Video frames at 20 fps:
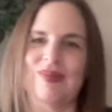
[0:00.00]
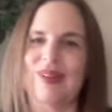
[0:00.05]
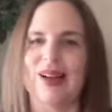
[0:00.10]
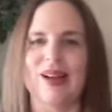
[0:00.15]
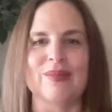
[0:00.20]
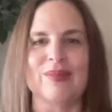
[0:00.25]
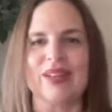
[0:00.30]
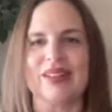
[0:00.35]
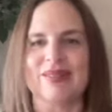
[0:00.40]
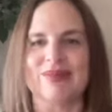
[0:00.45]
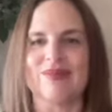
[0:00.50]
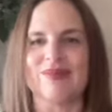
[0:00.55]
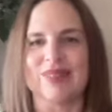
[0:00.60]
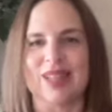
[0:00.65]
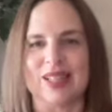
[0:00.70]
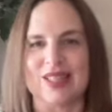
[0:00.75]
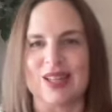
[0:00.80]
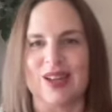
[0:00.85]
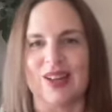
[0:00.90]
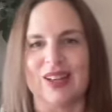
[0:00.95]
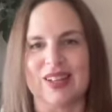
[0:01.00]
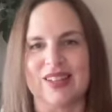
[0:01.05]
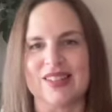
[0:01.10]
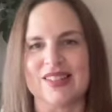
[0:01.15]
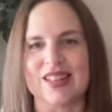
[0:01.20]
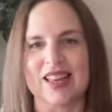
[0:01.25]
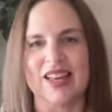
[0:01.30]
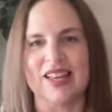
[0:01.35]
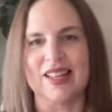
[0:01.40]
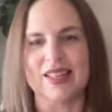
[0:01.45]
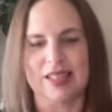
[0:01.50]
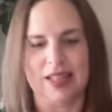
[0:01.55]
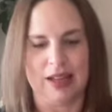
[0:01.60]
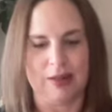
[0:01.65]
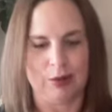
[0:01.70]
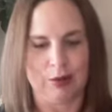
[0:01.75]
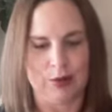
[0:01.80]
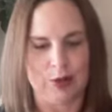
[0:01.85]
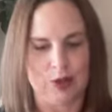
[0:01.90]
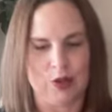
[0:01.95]
I mean, that's all I can say is that
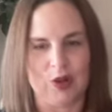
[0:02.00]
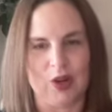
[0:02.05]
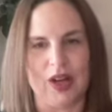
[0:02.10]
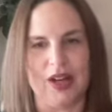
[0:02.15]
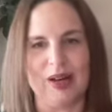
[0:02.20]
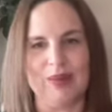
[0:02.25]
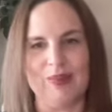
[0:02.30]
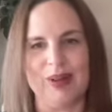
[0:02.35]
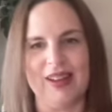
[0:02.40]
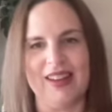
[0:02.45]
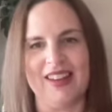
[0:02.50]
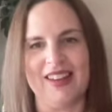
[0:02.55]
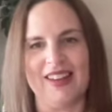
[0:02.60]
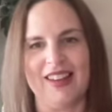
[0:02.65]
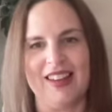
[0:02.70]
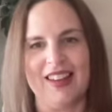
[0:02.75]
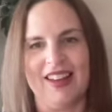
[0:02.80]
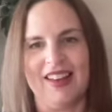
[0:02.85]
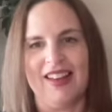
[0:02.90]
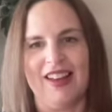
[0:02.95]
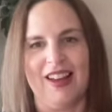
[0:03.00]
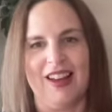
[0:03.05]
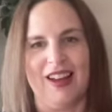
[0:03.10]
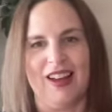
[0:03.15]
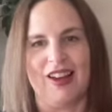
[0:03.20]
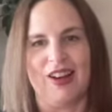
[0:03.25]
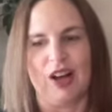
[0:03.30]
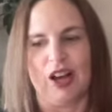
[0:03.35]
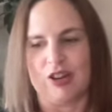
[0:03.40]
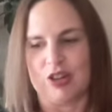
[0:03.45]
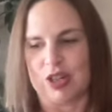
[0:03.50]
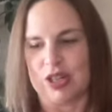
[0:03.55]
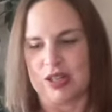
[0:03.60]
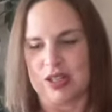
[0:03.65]
we're just trying to be uh, cautious.